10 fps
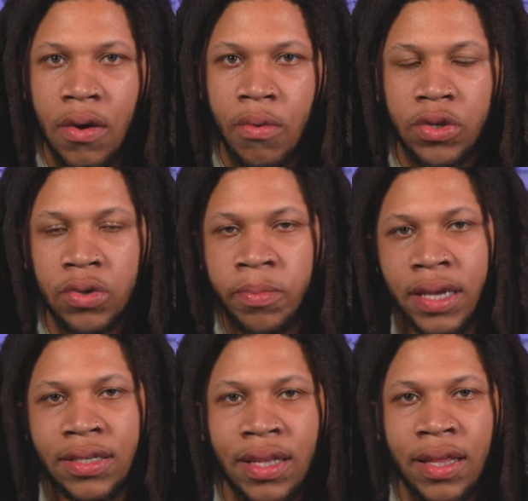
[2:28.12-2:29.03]
which was
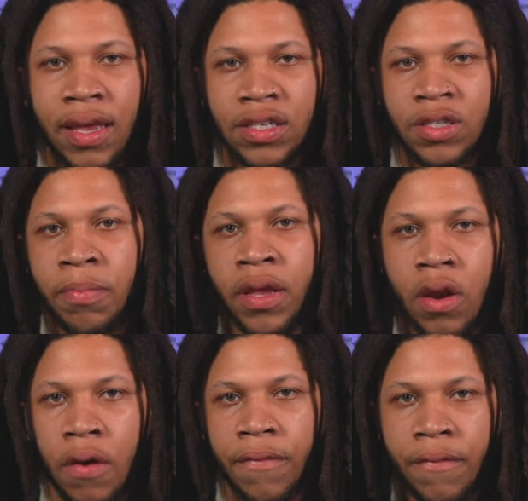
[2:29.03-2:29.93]
basically a
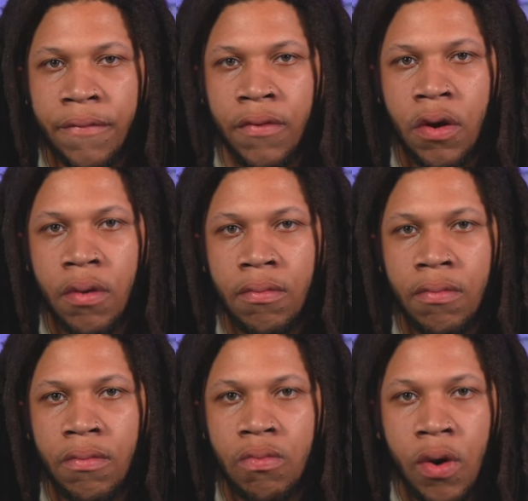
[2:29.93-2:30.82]
spinoff
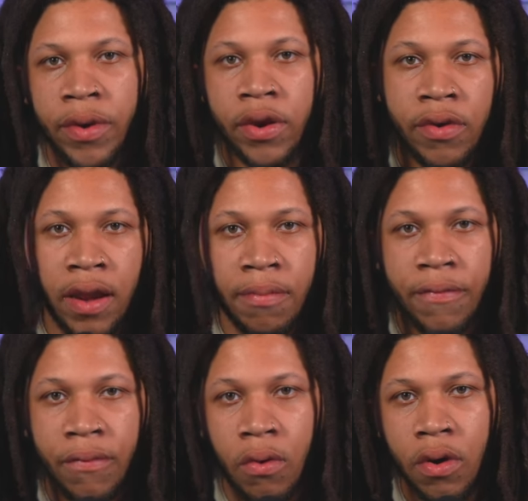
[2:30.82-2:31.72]
from what we created
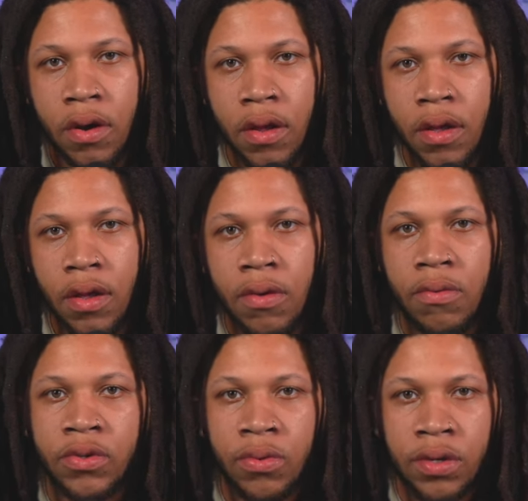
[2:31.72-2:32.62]
before,
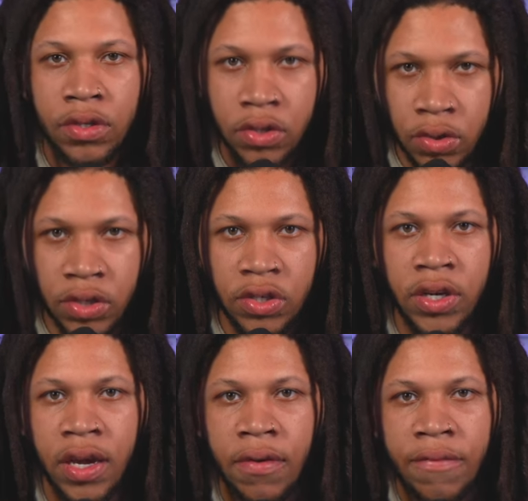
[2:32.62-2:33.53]
which was Susie's
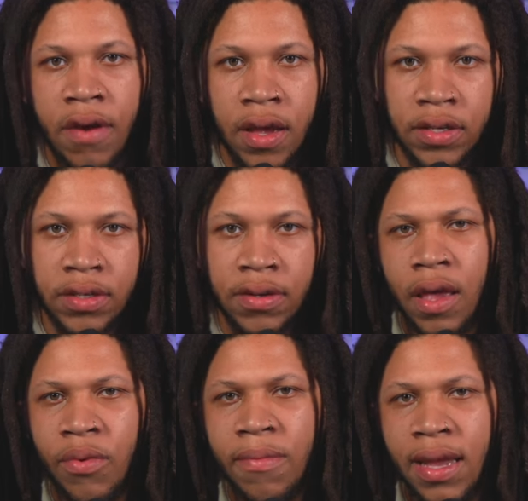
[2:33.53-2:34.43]
Chicken and Fries.
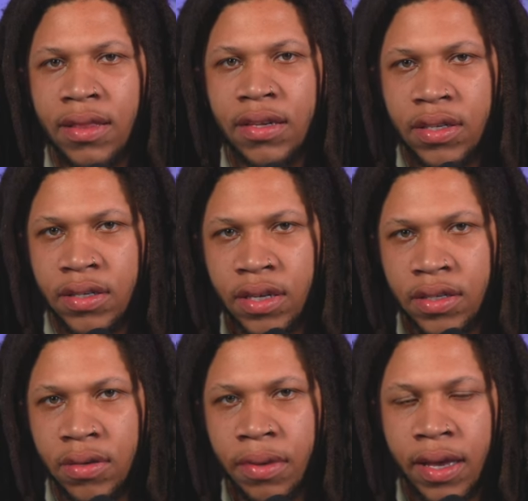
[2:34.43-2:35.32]
And we made this
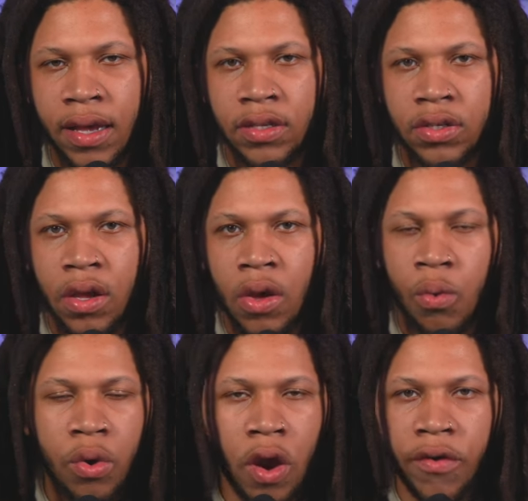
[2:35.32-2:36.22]
decision because
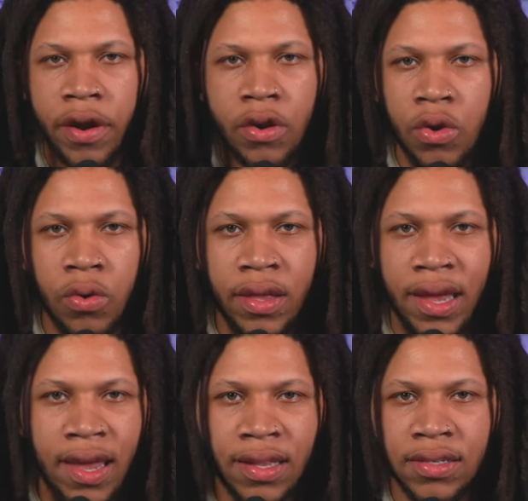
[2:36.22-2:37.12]
we already knew the
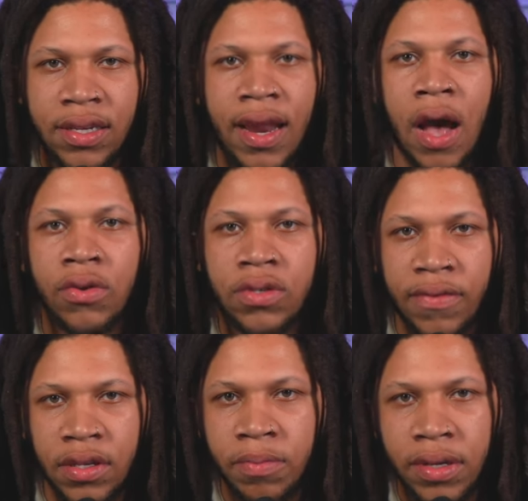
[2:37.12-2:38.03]
ins and outs
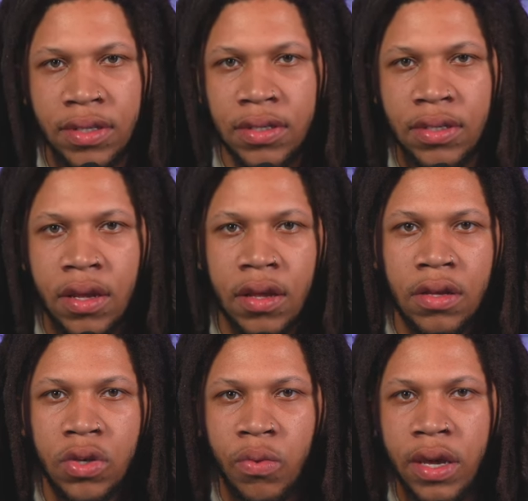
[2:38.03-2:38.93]
of this business,
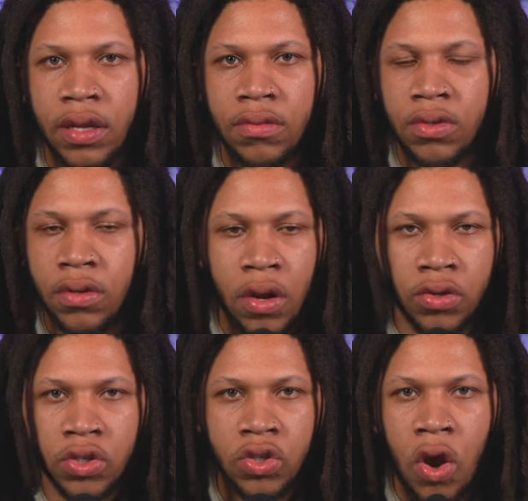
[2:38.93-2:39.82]
so we could,
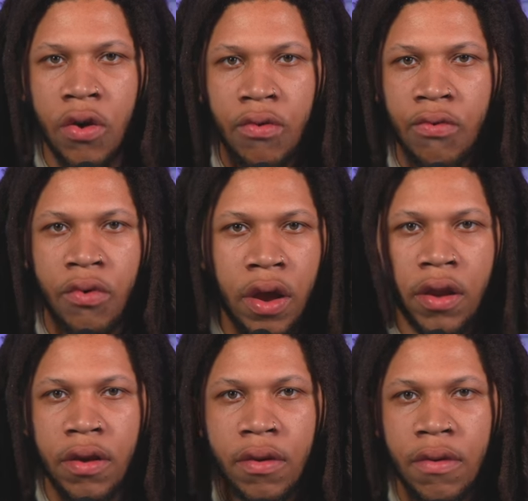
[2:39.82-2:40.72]
start
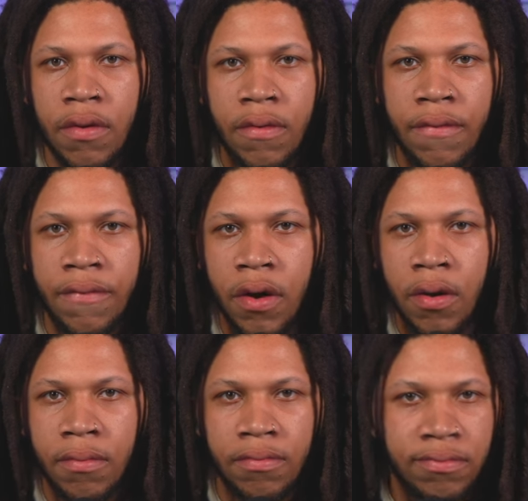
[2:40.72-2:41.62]
running
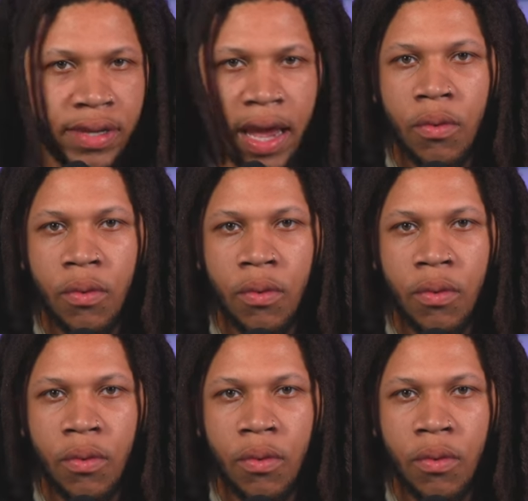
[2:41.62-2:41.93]
from day